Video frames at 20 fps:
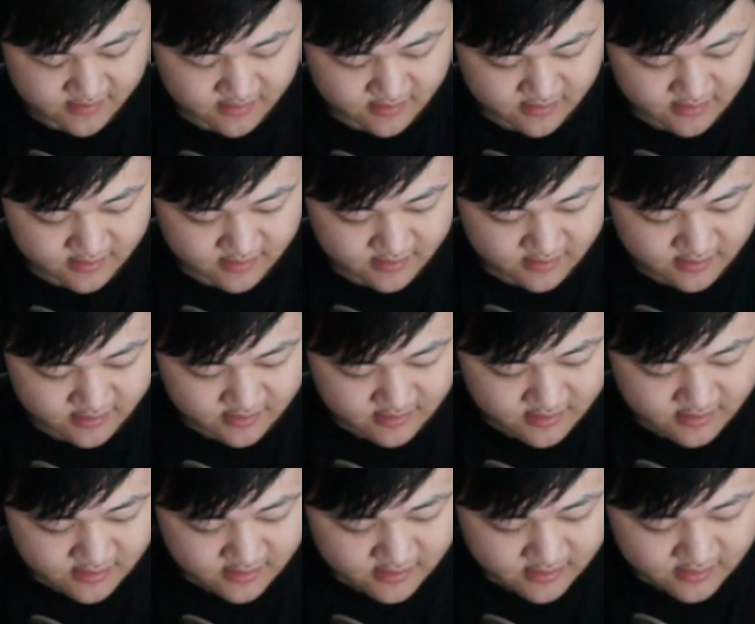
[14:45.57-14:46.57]

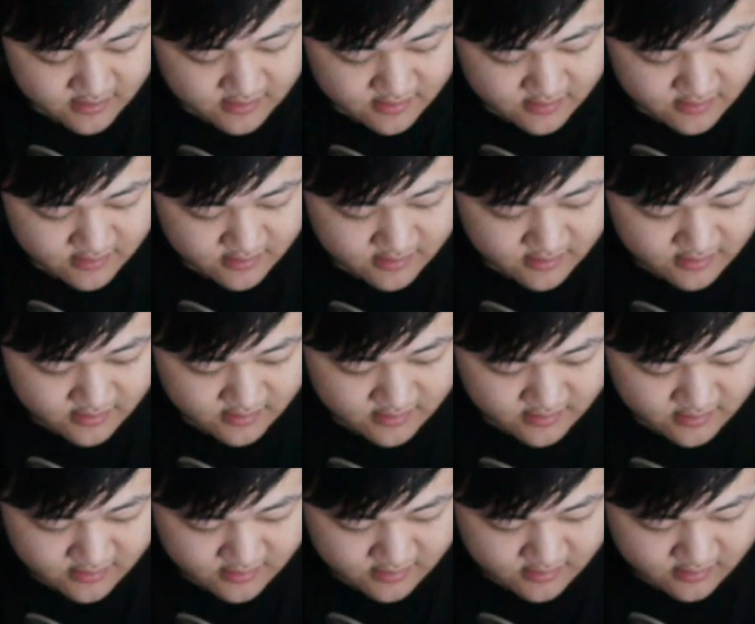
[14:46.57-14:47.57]

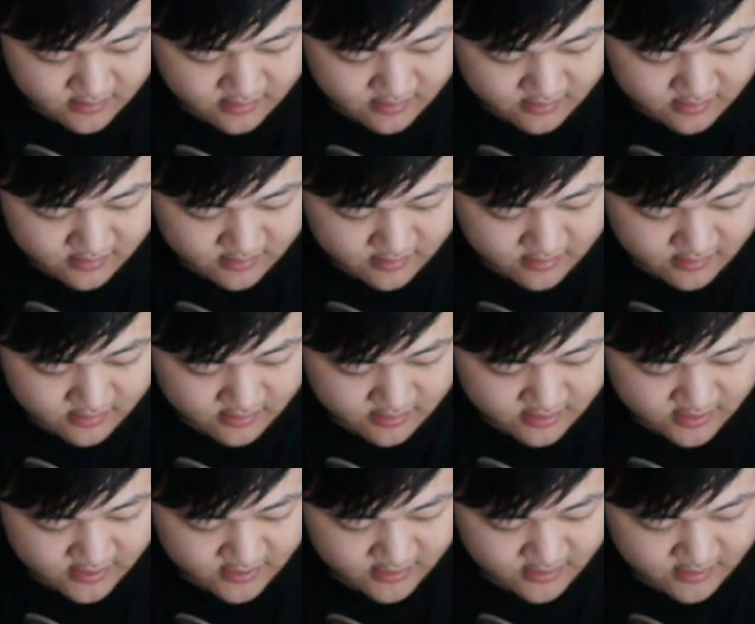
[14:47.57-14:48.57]

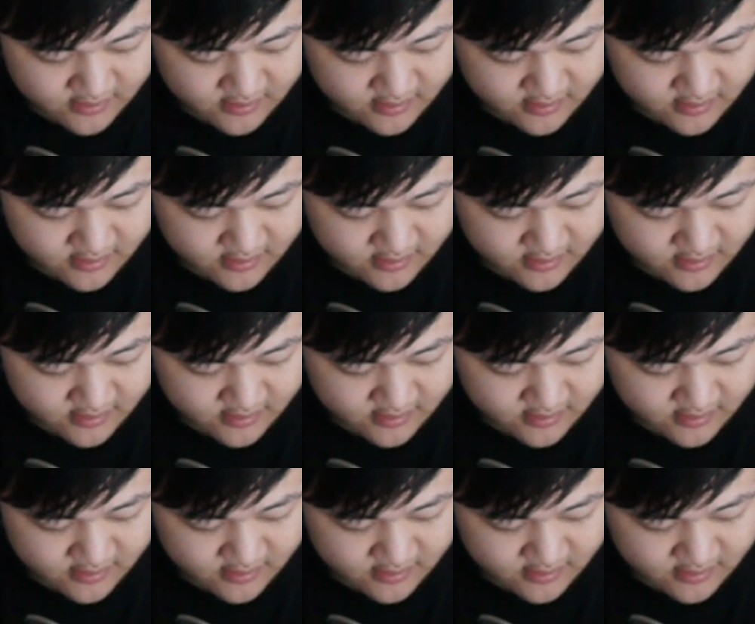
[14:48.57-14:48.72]
Nobody speaks.